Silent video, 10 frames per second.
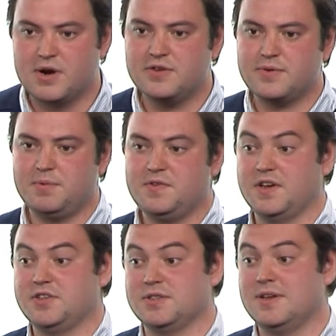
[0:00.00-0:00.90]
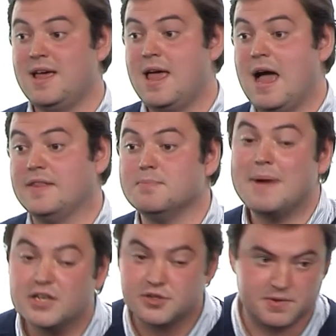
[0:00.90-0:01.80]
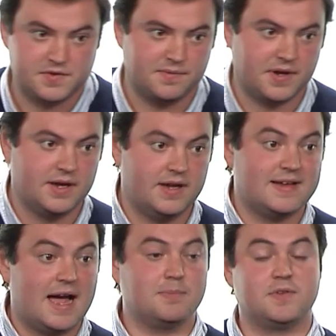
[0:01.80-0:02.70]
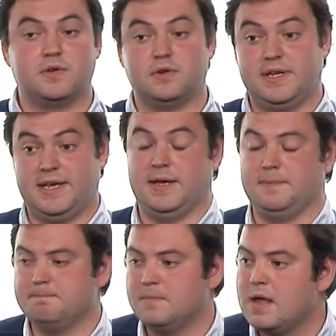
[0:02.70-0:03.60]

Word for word: the brand reputation and the management of it is absolutely key.